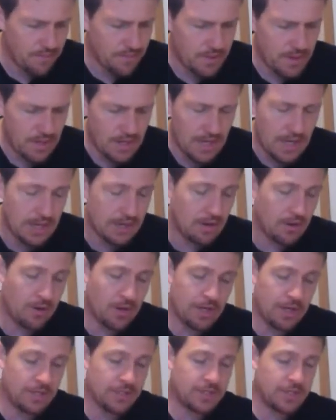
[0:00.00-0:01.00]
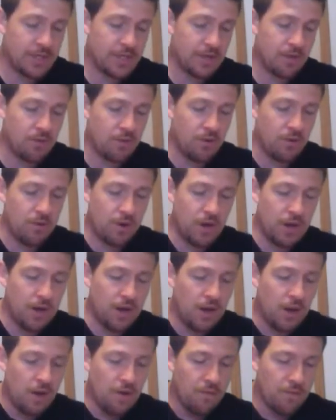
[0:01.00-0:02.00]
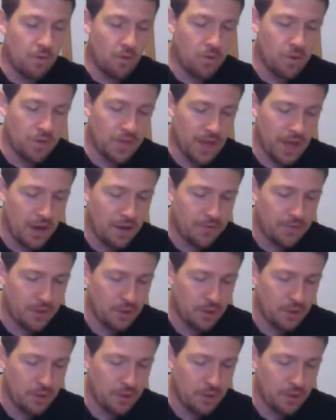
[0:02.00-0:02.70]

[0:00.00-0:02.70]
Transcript: And I know I didn't say that word right. For without